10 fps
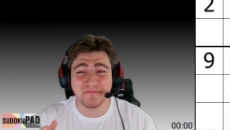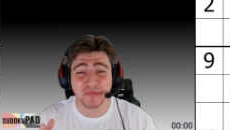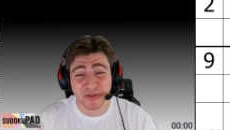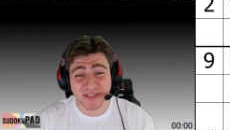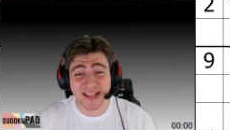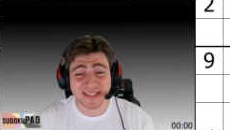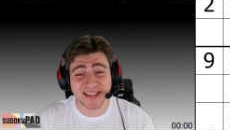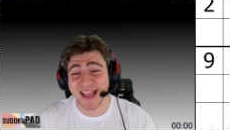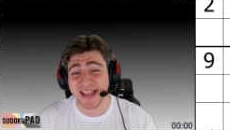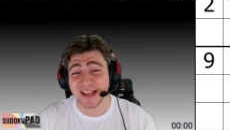present
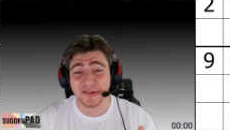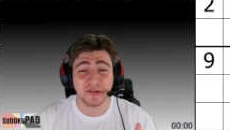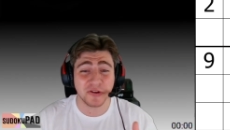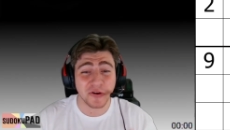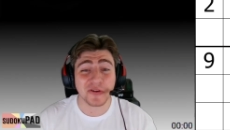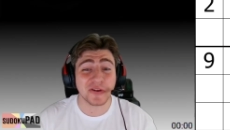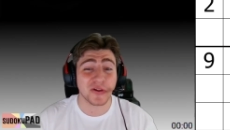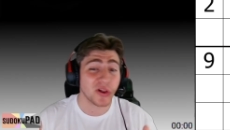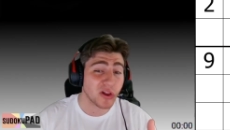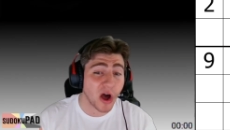a good
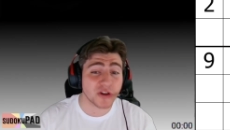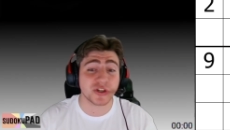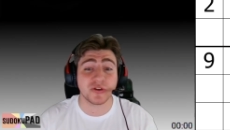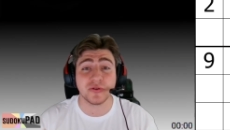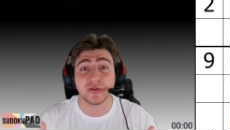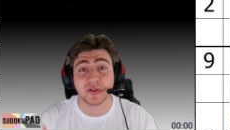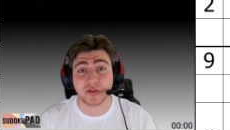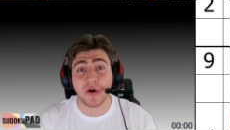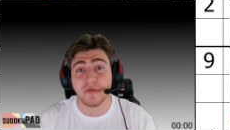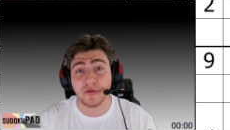logical
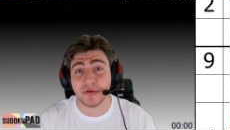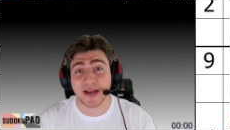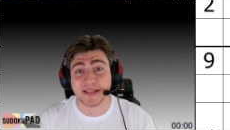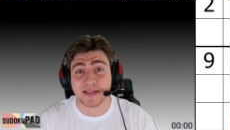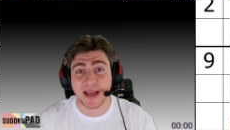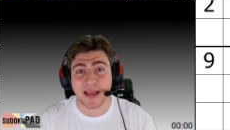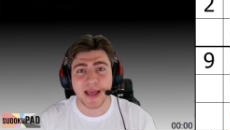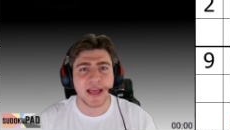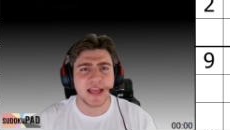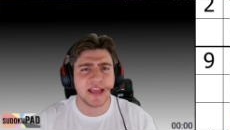solve for you guys today.
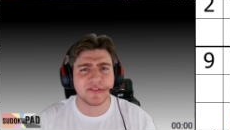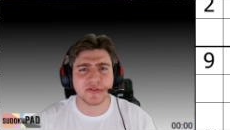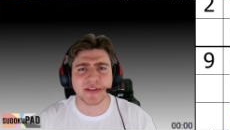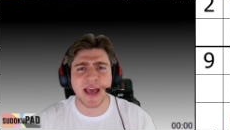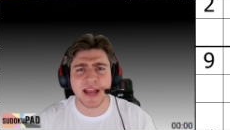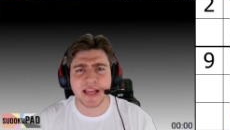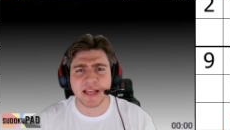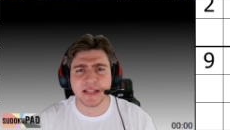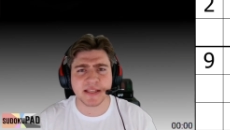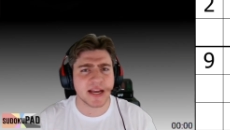If there's
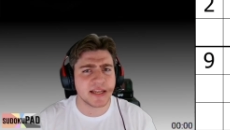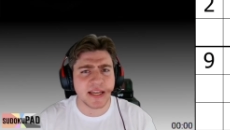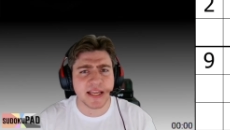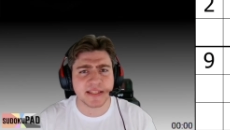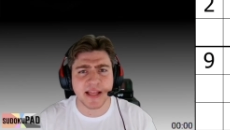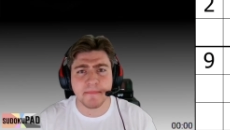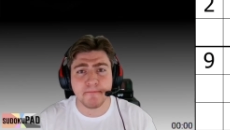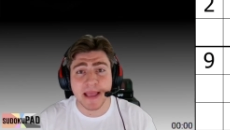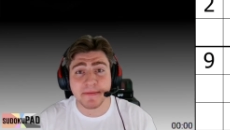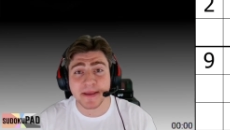any techniques that
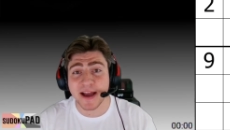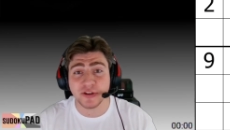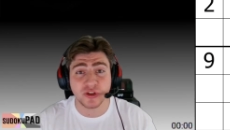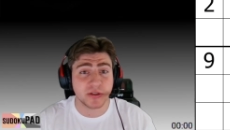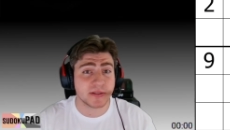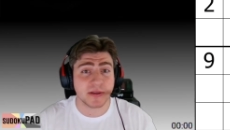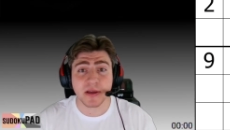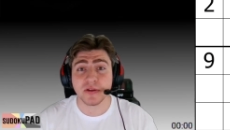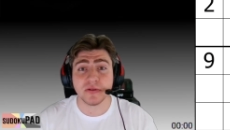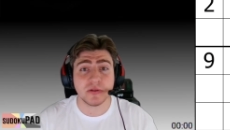maybe I just
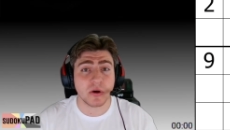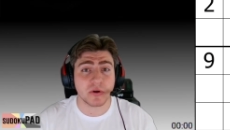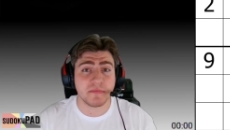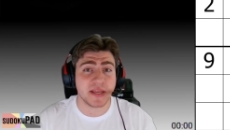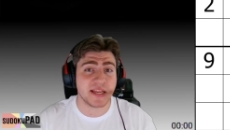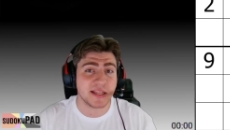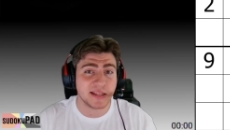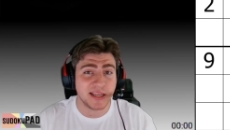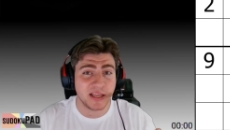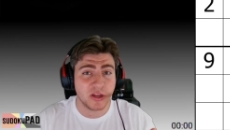don't
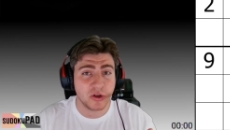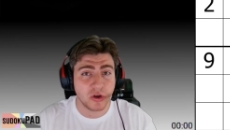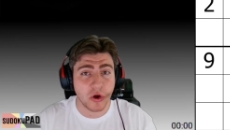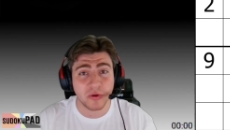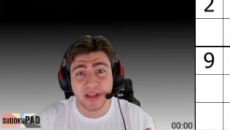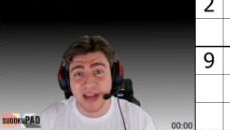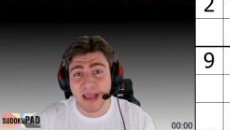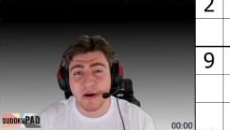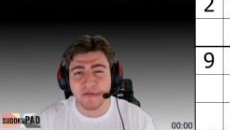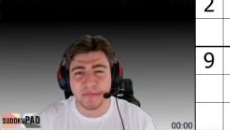immediately know the
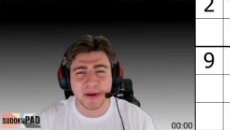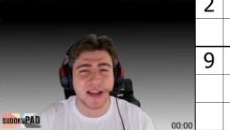name of but I